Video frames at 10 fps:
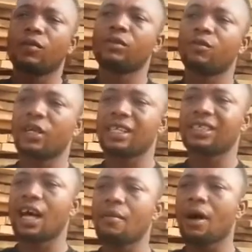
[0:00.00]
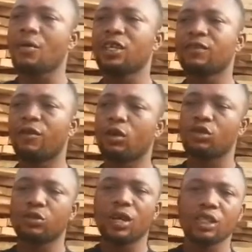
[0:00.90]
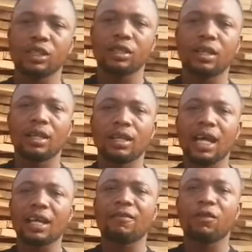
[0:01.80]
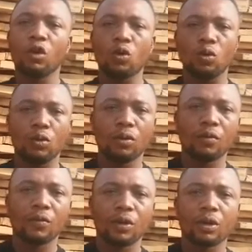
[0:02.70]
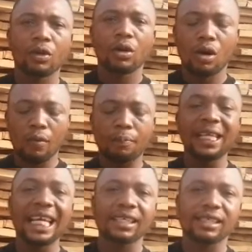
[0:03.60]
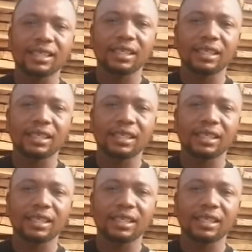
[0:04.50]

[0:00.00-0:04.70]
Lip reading: For the cyber, we use for construction, like flow or pillars.